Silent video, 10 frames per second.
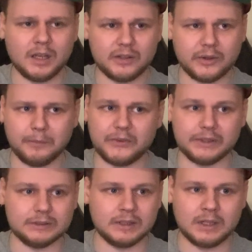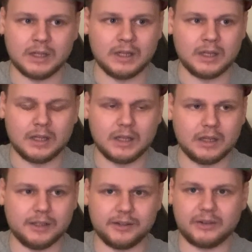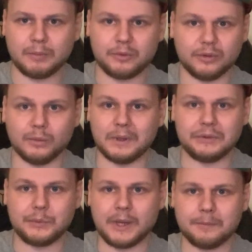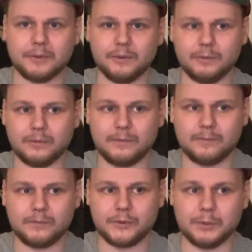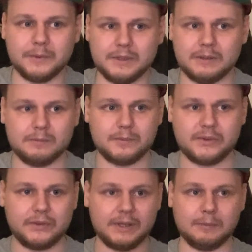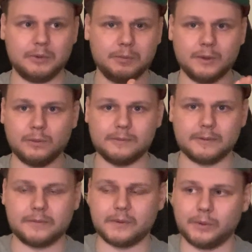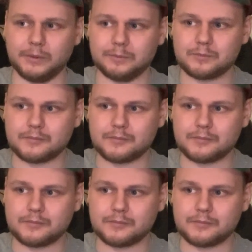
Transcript: Something exceptional has to happen to be Steam to be overthrown.